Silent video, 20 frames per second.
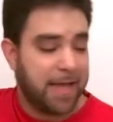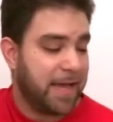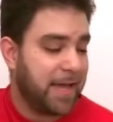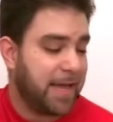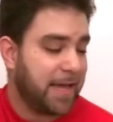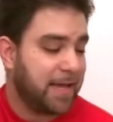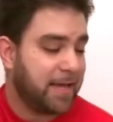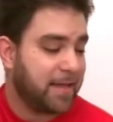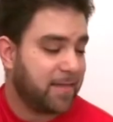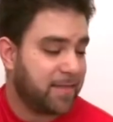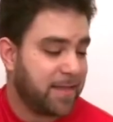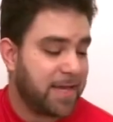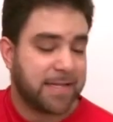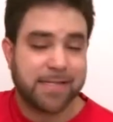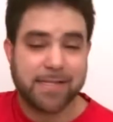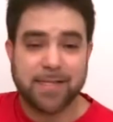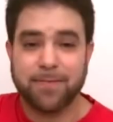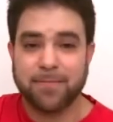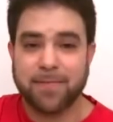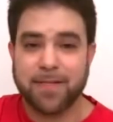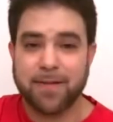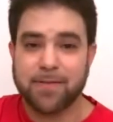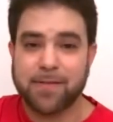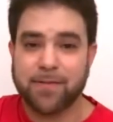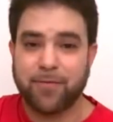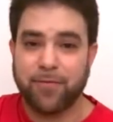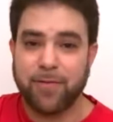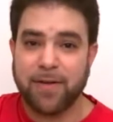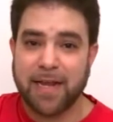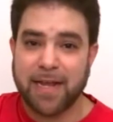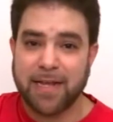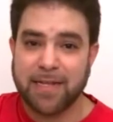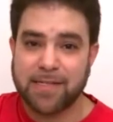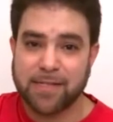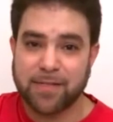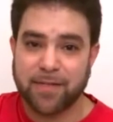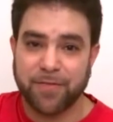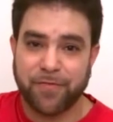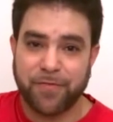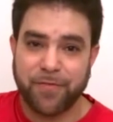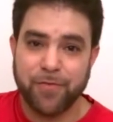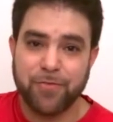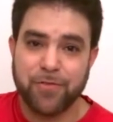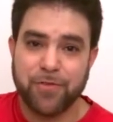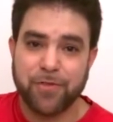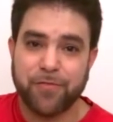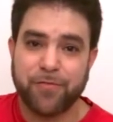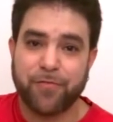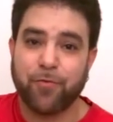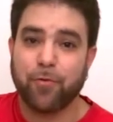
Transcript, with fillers: And that sometimes creates confusion